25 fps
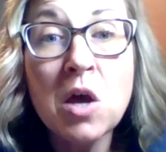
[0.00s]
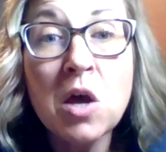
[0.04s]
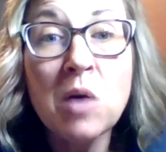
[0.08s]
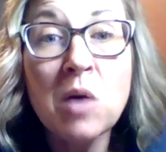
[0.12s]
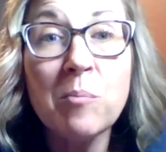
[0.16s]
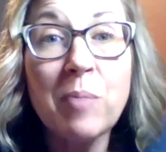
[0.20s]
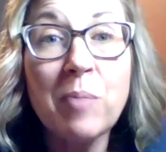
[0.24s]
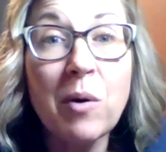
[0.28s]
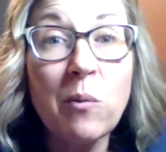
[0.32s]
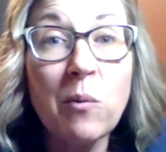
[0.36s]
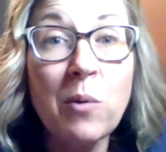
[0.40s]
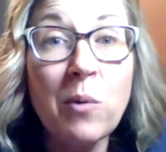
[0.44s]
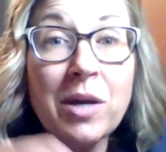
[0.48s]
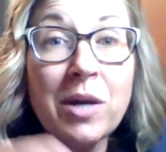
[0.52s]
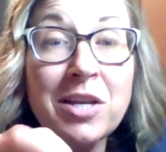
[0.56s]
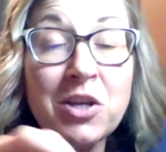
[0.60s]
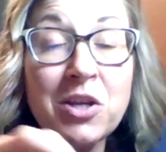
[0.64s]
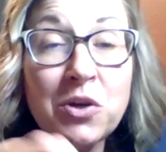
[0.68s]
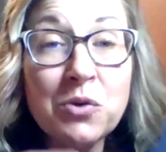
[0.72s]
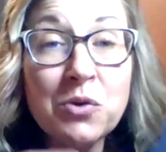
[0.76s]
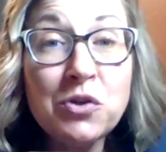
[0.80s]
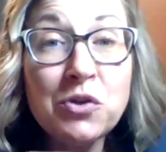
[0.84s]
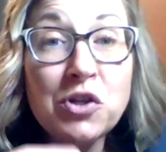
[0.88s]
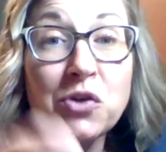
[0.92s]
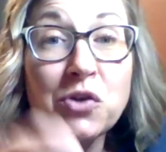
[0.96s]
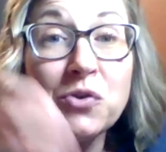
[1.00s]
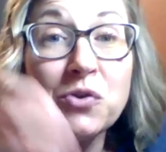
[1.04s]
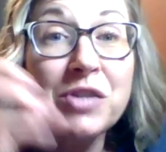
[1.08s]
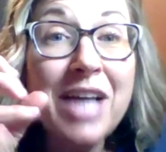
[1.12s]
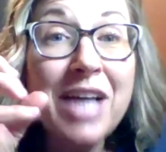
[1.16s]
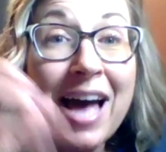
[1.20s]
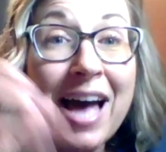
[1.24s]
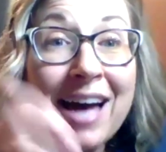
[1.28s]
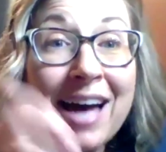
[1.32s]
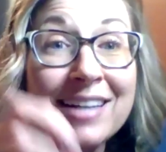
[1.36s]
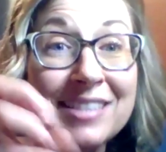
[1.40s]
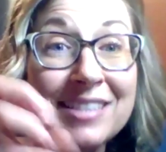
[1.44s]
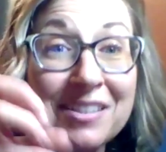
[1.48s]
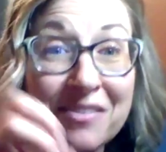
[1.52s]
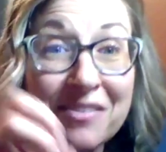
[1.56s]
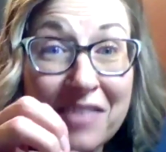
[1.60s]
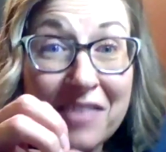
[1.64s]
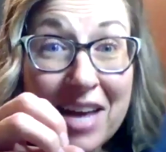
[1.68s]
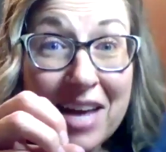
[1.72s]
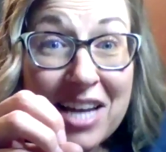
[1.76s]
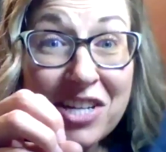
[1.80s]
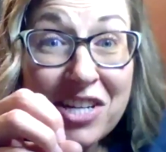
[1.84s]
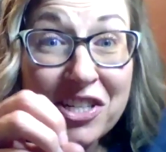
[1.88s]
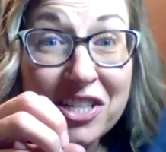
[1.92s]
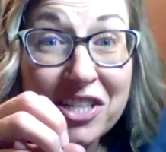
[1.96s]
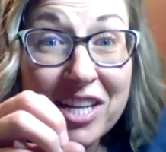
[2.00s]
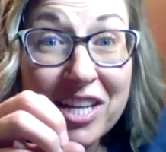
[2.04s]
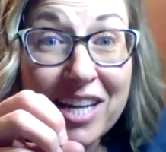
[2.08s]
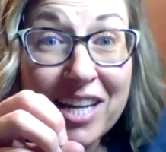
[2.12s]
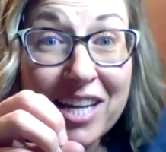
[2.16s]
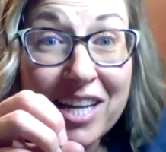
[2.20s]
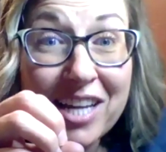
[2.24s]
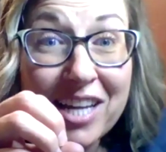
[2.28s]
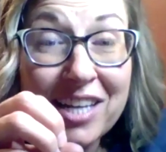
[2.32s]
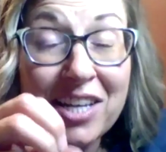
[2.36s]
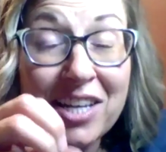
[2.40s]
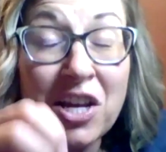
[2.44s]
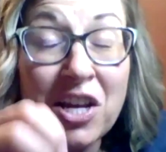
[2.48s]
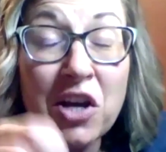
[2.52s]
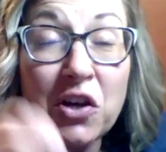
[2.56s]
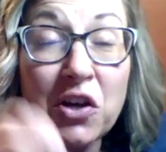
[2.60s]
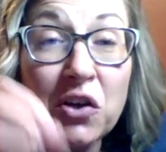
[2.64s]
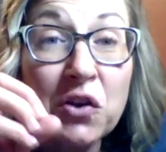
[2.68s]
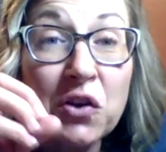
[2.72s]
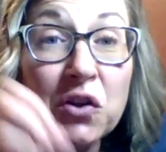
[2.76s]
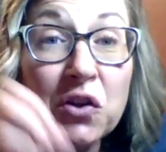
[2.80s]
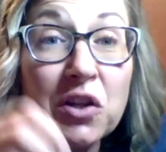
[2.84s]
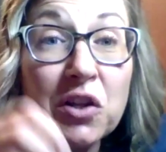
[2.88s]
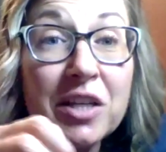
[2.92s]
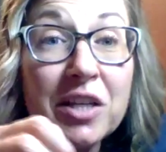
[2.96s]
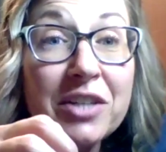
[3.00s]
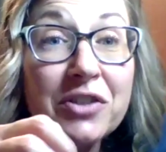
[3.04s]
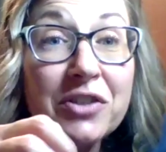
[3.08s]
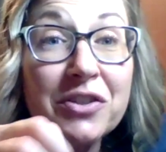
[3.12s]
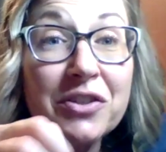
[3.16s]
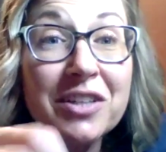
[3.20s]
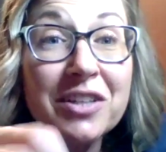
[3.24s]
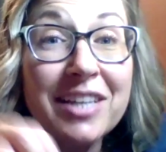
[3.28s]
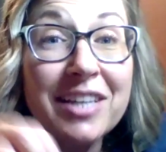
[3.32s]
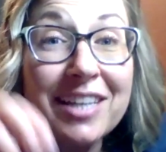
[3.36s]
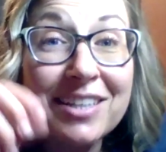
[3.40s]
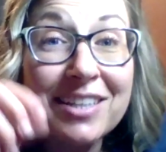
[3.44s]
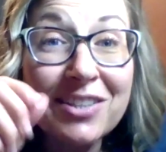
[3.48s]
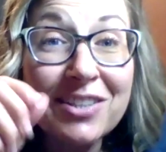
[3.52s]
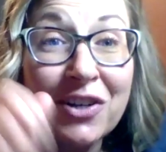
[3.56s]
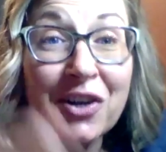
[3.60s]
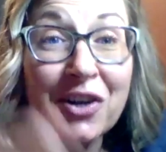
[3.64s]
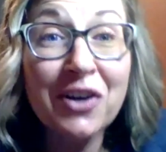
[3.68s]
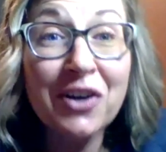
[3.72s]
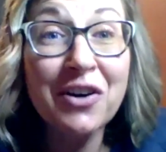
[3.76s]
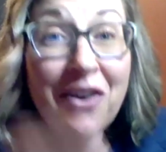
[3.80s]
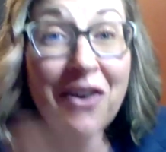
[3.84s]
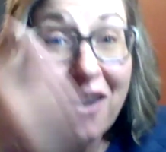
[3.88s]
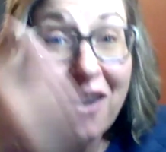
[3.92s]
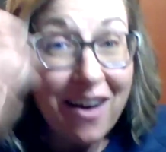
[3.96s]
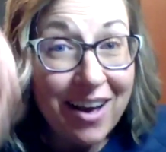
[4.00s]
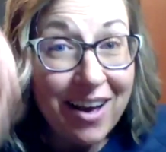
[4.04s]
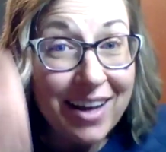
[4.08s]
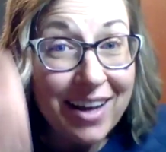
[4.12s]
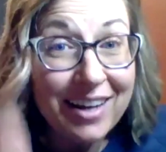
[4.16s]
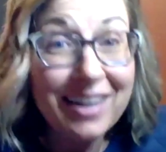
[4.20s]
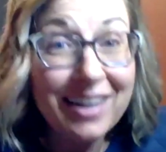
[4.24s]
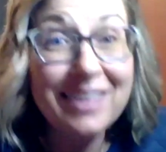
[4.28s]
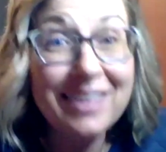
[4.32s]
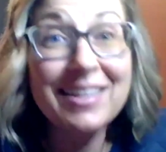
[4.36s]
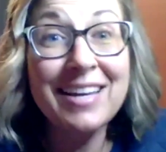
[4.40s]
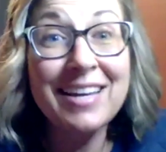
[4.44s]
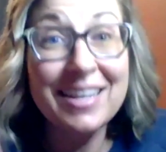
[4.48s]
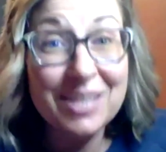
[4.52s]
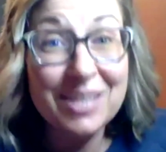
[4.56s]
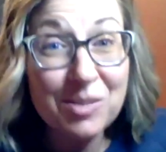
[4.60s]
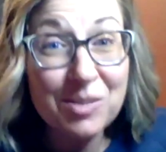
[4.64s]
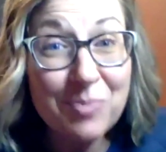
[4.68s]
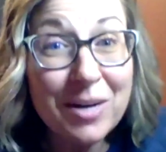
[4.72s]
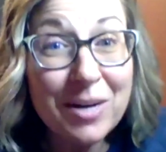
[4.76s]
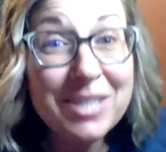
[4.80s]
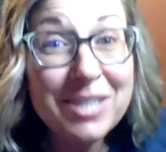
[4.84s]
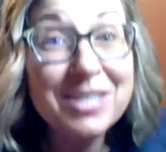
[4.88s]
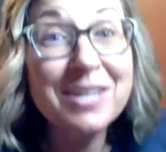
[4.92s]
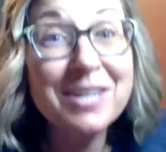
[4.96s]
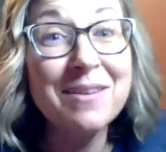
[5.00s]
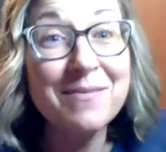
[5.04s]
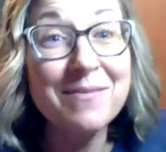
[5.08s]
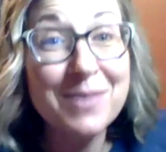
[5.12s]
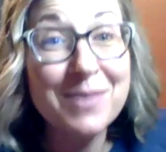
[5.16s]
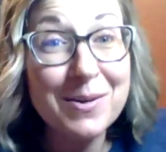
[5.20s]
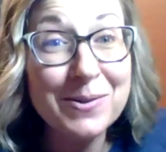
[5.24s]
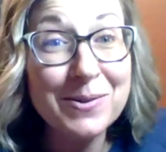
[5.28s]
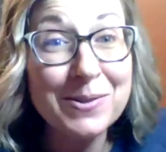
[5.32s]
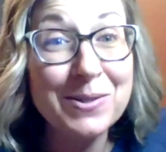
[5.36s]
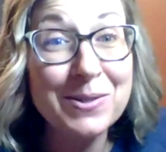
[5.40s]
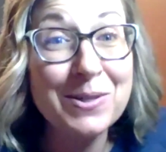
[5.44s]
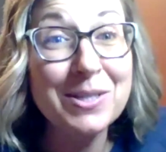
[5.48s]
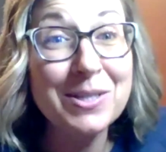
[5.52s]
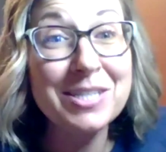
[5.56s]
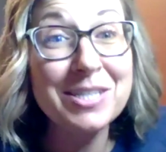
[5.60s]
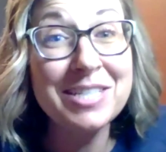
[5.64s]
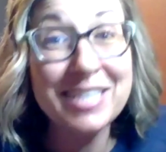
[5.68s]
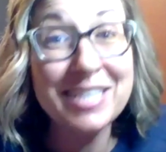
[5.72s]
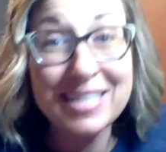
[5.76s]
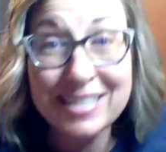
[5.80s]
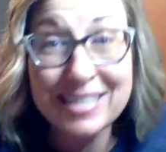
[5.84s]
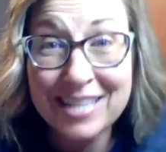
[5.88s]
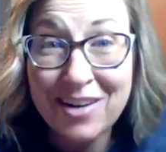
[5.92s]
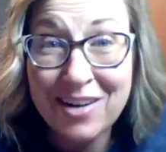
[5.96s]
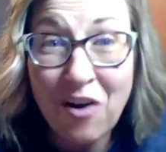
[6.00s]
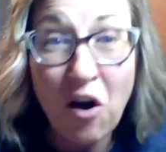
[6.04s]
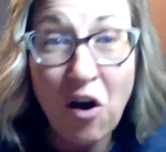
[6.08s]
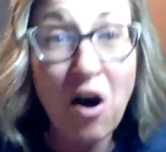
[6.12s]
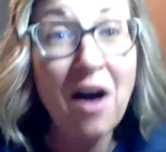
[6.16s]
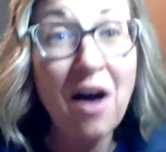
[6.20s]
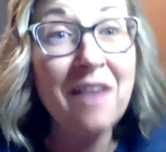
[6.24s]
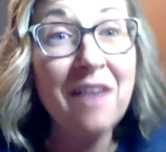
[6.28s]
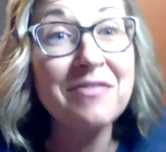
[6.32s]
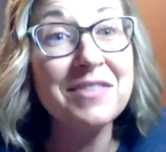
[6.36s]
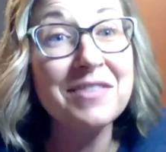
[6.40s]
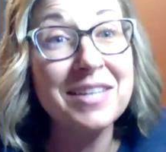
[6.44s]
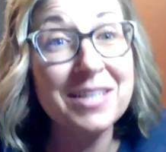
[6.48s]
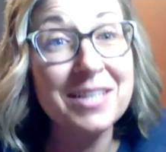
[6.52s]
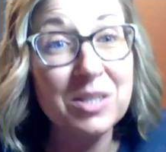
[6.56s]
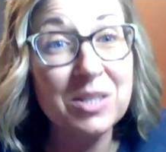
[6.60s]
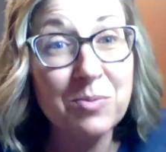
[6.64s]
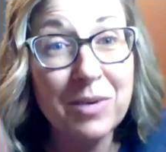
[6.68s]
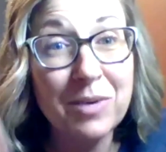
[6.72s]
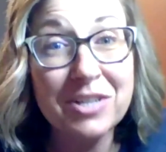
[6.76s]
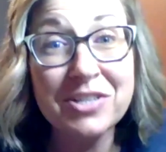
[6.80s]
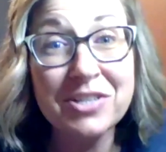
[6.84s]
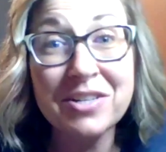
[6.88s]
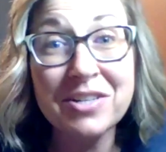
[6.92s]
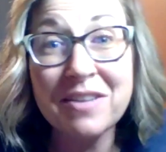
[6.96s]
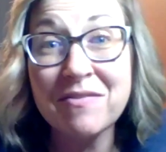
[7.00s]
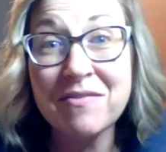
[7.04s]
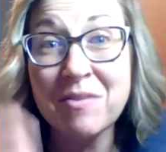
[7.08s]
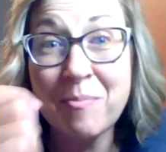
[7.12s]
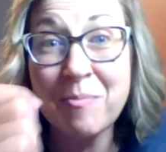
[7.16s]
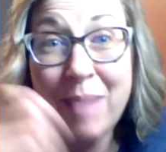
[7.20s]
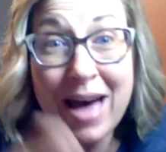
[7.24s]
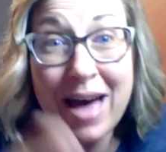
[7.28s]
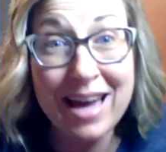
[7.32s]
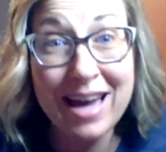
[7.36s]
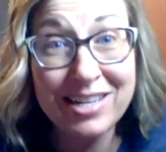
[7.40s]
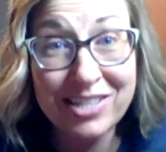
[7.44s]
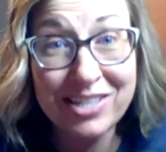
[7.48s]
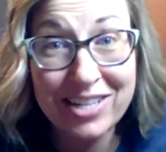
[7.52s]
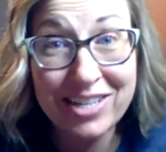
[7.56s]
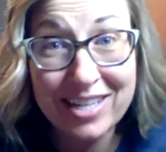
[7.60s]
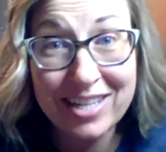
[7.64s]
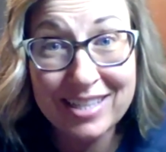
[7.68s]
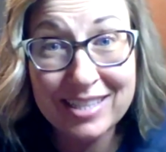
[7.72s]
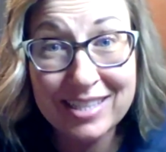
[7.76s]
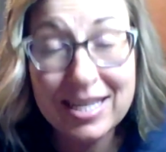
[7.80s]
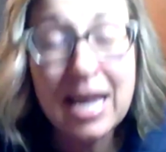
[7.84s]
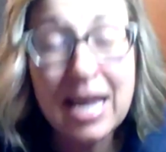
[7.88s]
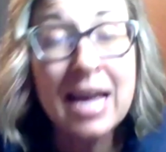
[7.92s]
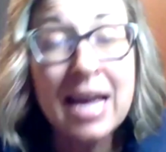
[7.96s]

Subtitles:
But when you choose activation, you literally turn on the expression of those good genes and off the expression of the bad genes.